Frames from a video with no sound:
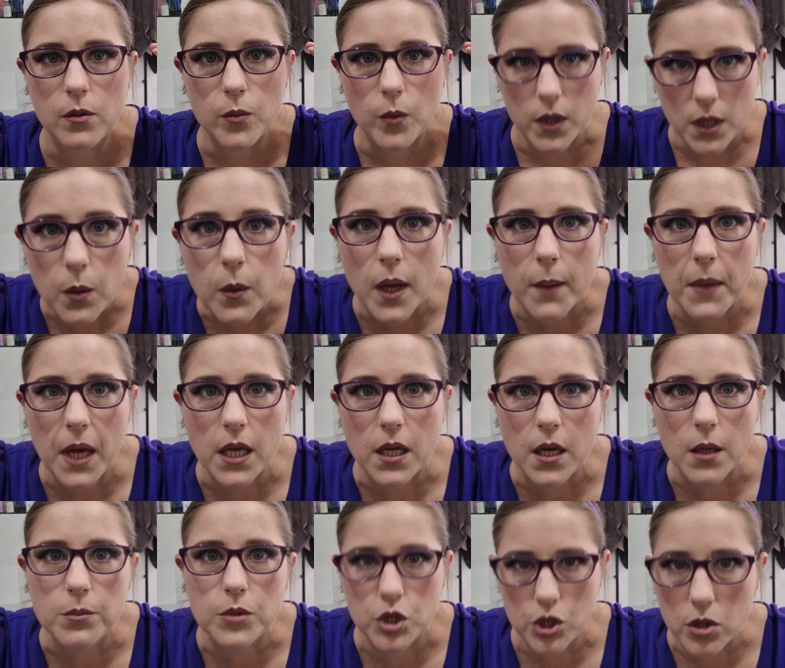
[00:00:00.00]
When you wear
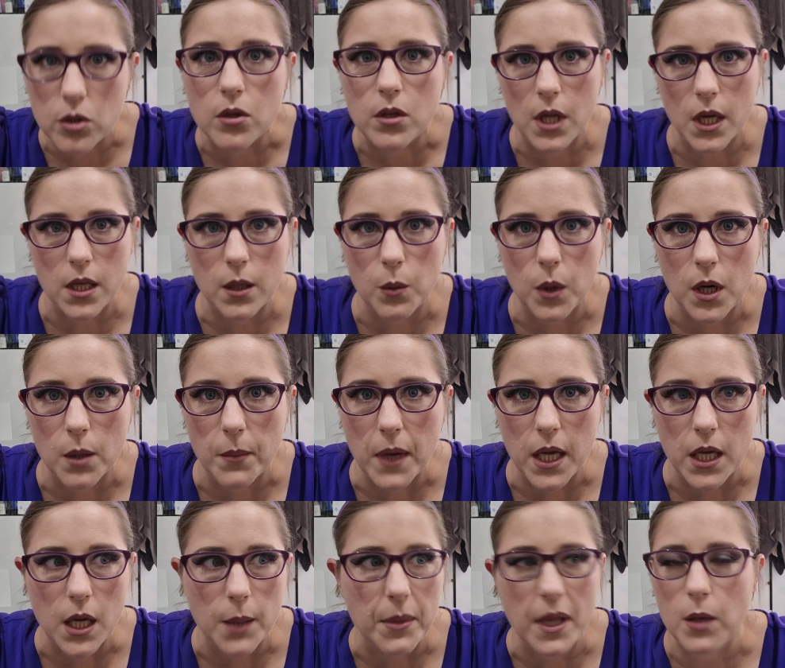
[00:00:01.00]
makeup, you should look like you're wearing
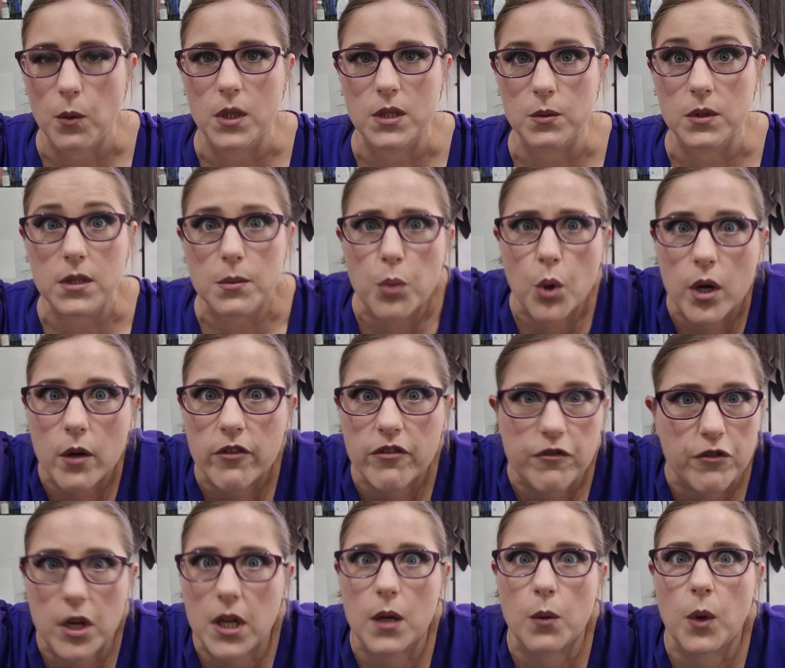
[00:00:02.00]
makeup. Otherwise, what's the point of
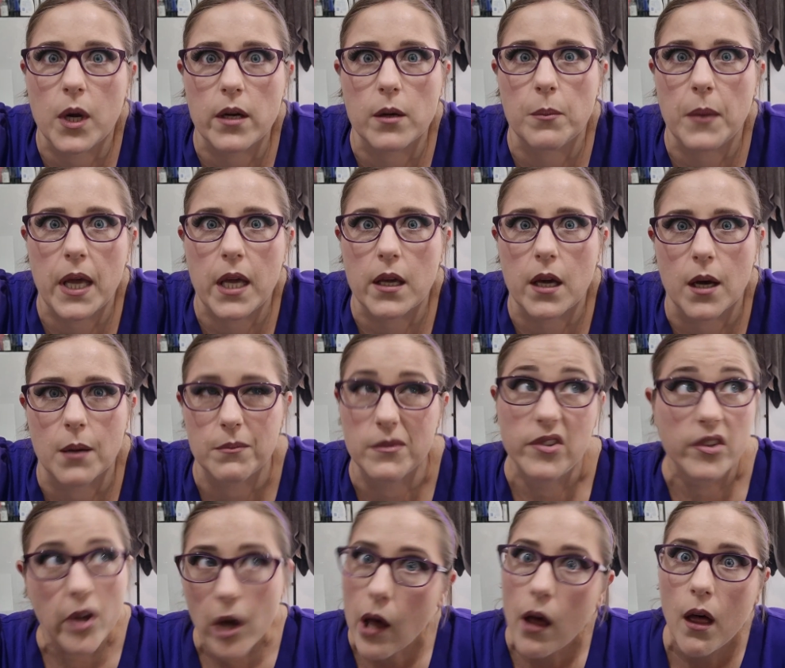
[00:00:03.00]
freaking wearing
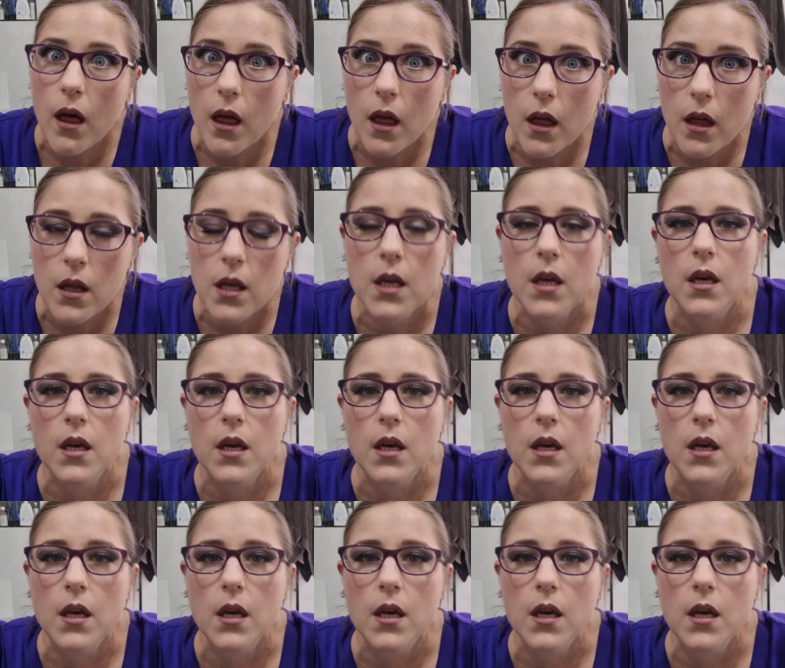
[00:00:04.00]
makeup? Duh.